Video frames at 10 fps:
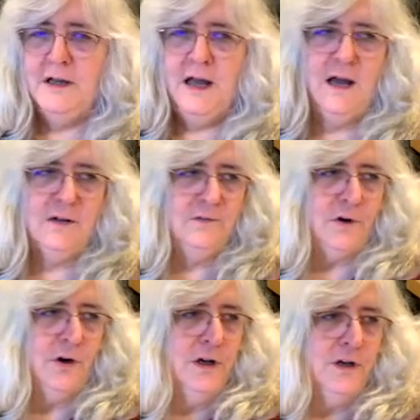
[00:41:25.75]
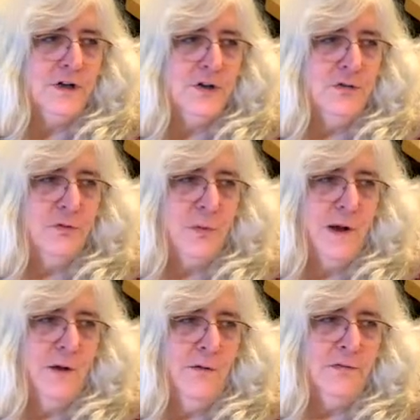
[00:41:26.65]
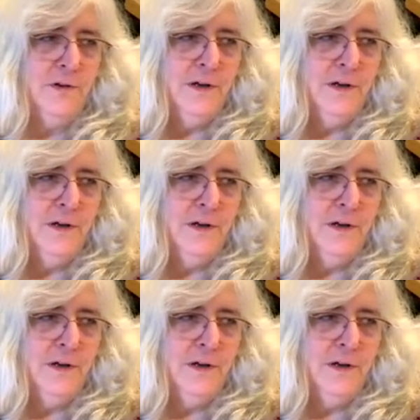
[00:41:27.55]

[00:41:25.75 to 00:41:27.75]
out of our issue 12.